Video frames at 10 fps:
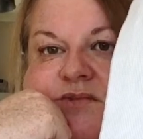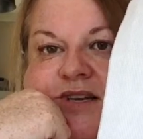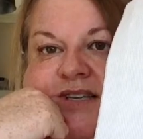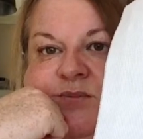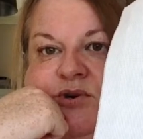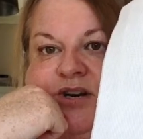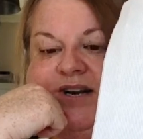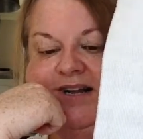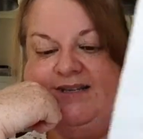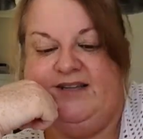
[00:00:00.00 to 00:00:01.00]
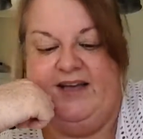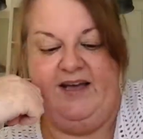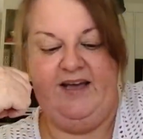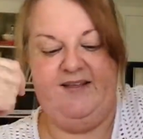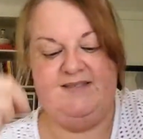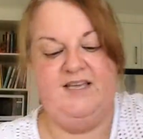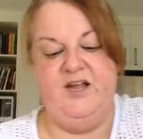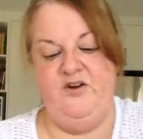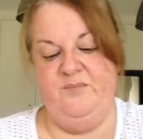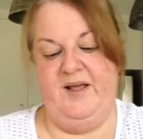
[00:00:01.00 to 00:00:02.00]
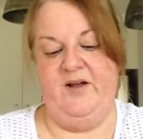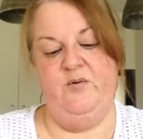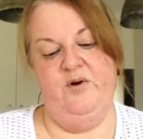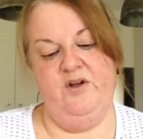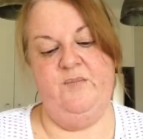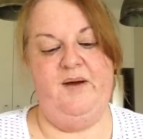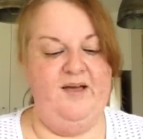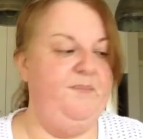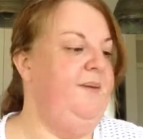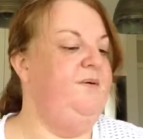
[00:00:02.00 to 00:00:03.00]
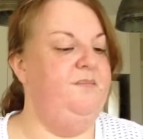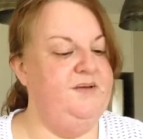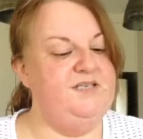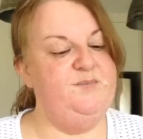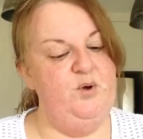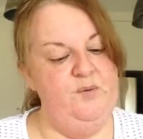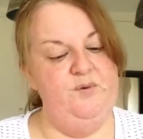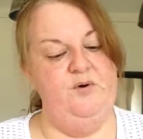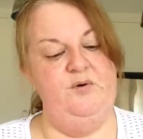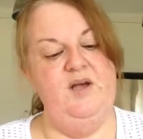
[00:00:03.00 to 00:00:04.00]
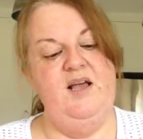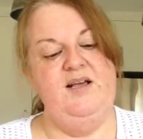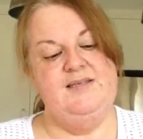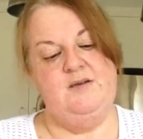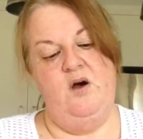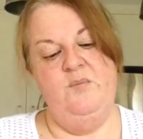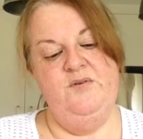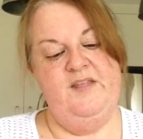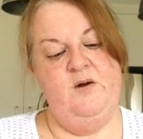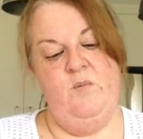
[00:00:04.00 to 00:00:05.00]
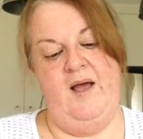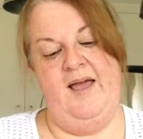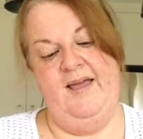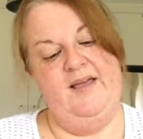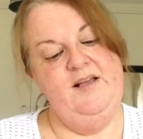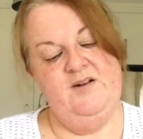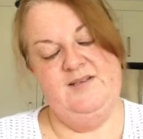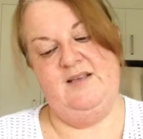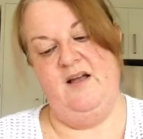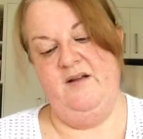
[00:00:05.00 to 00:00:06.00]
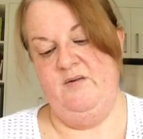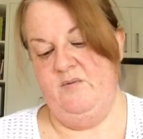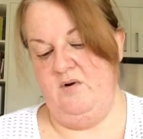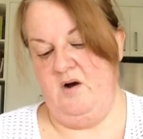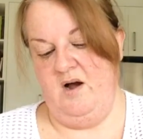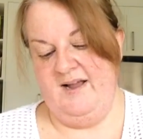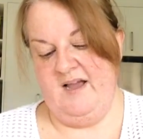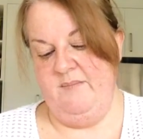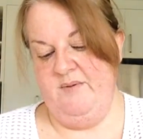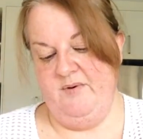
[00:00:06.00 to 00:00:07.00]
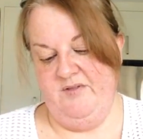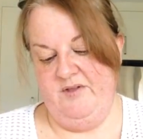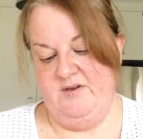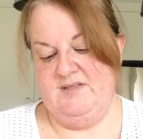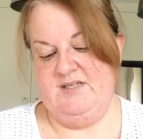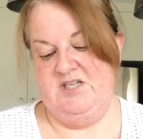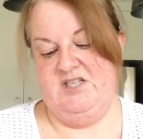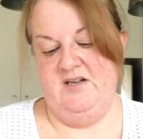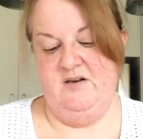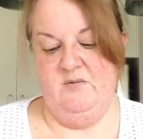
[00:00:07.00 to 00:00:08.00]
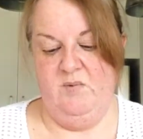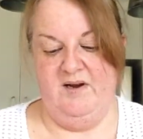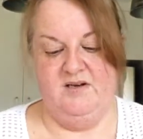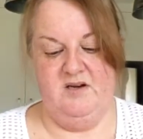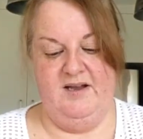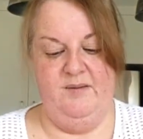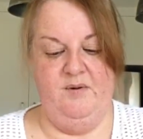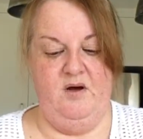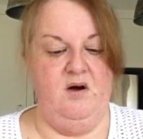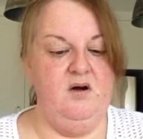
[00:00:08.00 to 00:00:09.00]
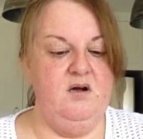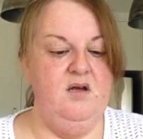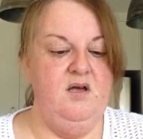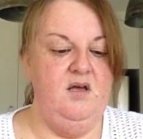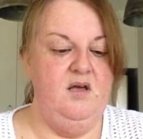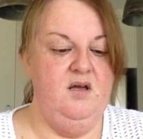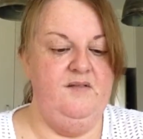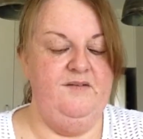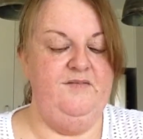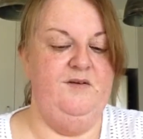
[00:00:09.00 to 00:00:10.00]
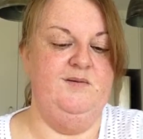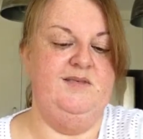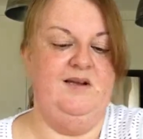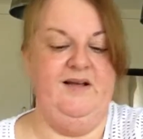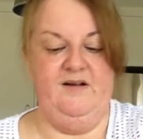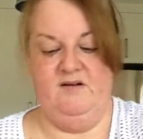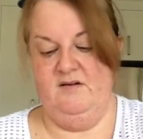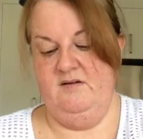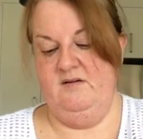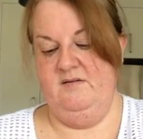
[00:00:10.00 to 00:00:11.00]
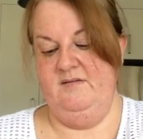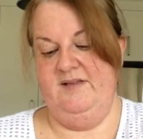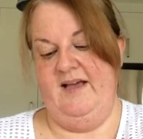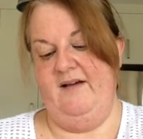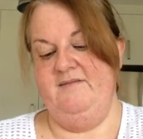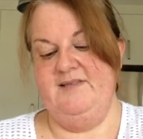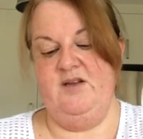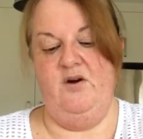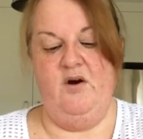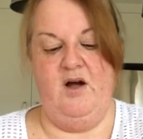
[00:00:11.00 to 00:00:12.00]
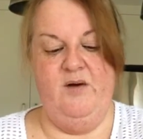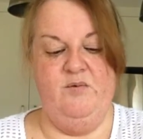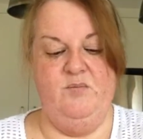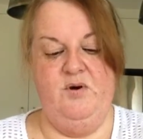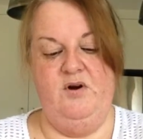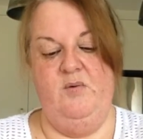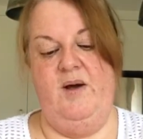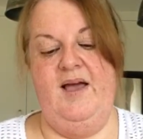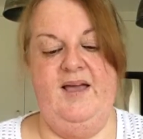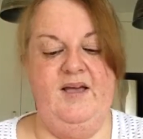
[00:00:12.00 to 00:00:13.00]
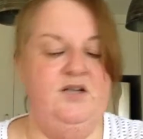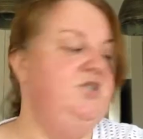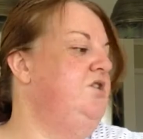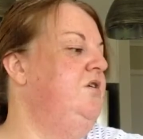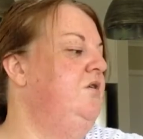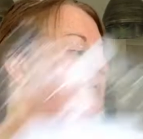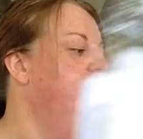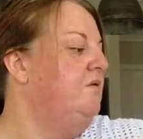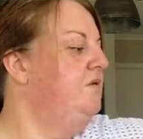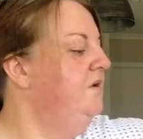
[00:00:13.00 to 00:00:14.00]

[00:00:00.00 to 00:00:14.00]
It's pretty. So yeah, it's a Year of Blackwork by Peppermint Purple. So I'll put that away because I can't be bothered stitching one tiny block. It feels like, yeah. So I will put it away until